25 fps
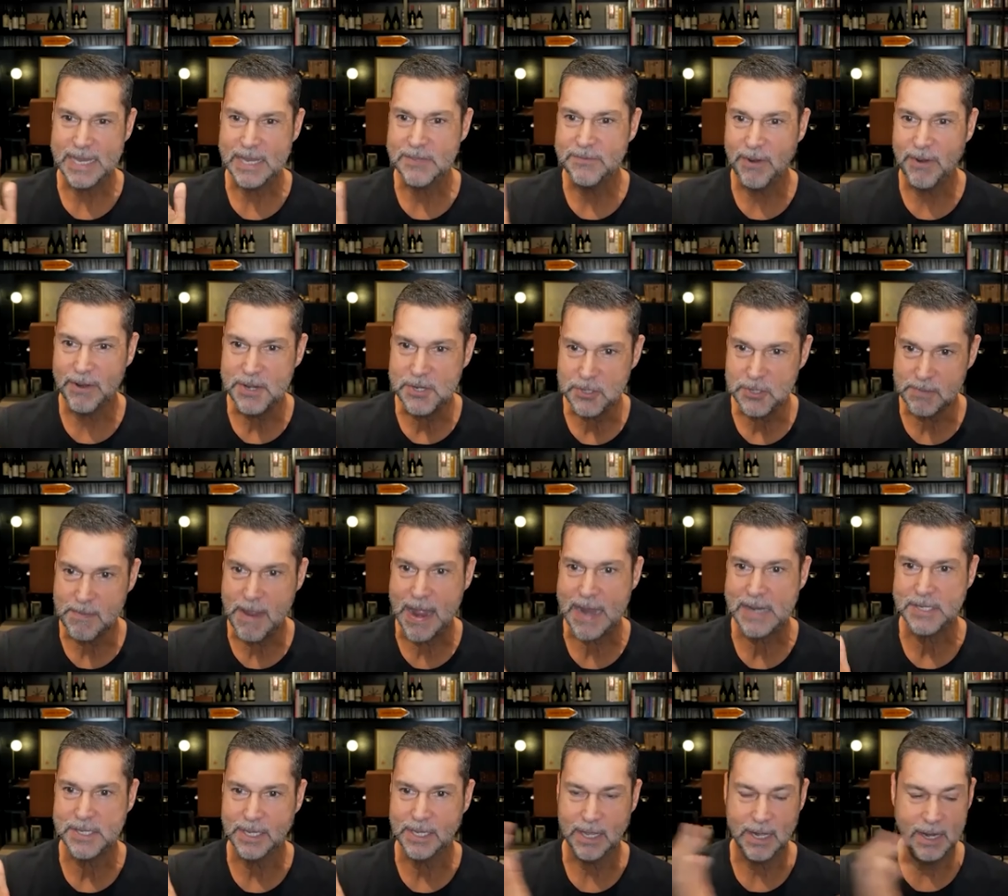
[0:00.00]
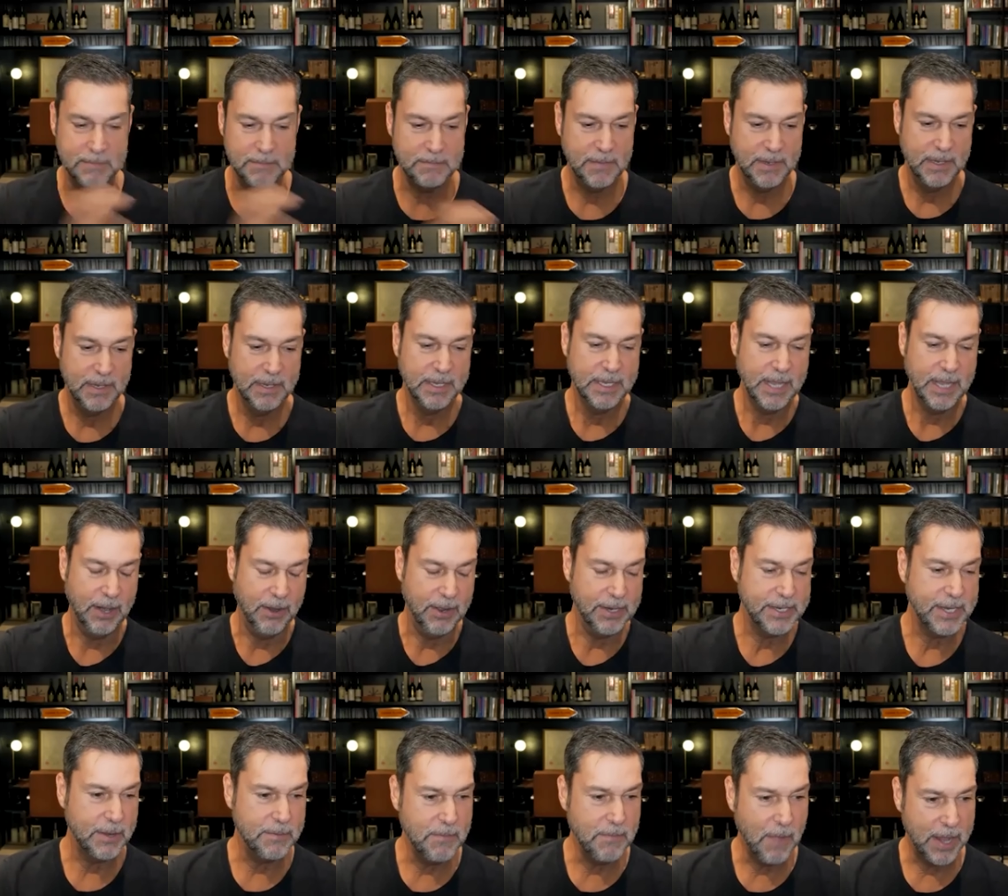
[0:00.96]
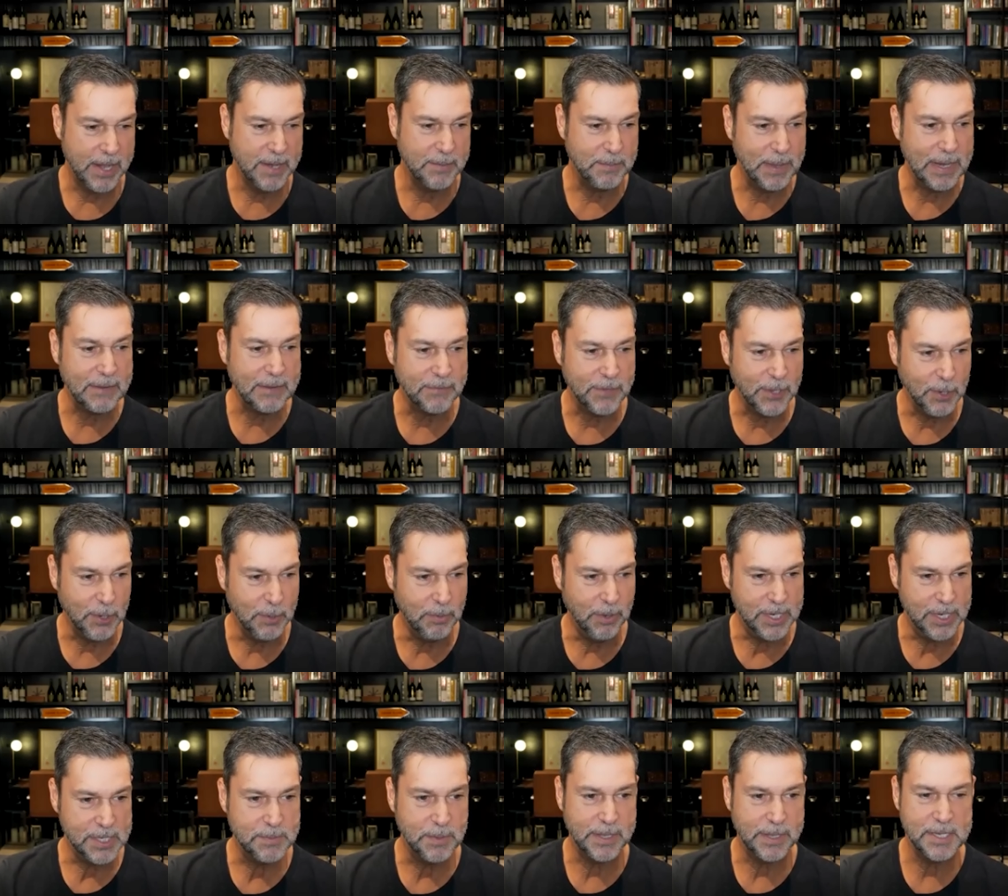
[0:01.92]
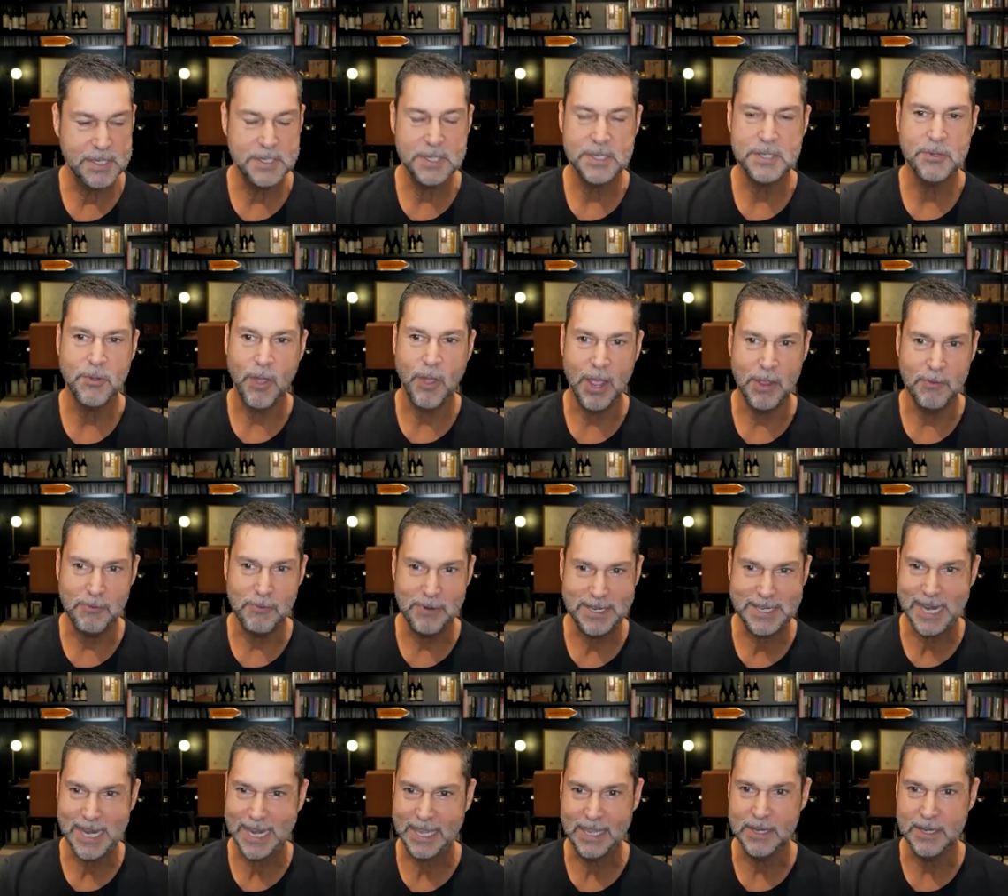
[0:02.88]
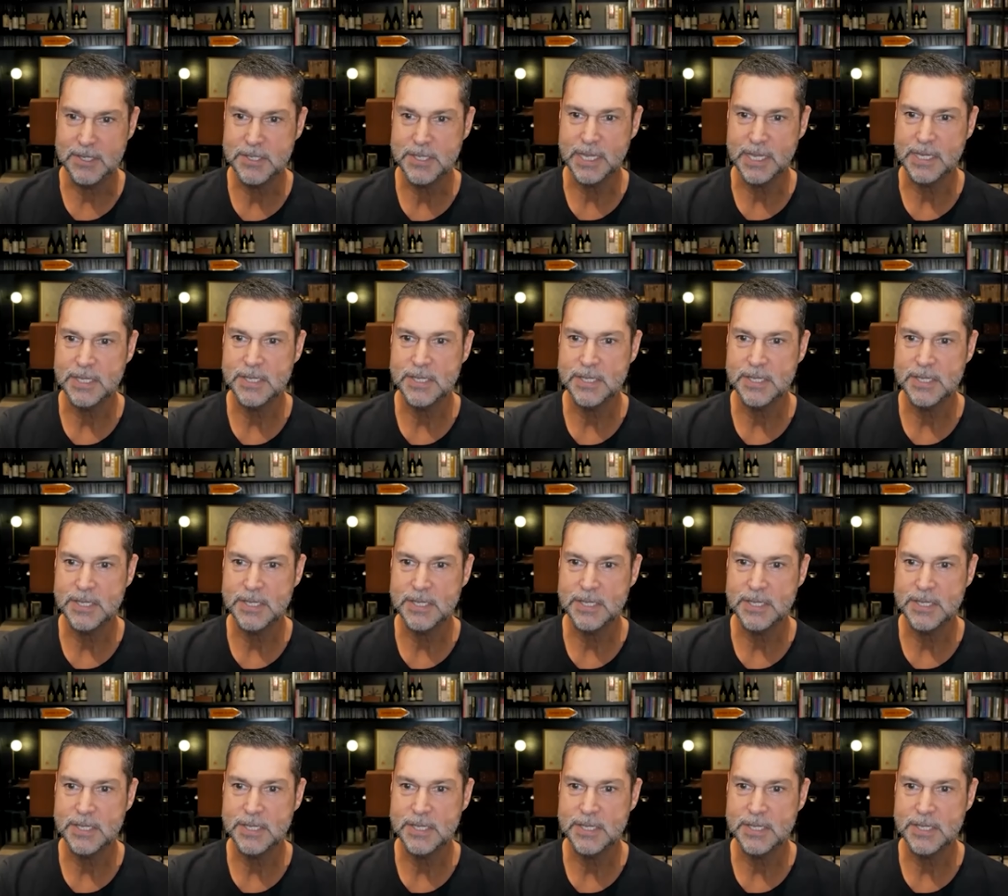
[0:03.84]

very dramatic, and you know, I don't mind a bit of hubris, but this is quite a ridiculous thing to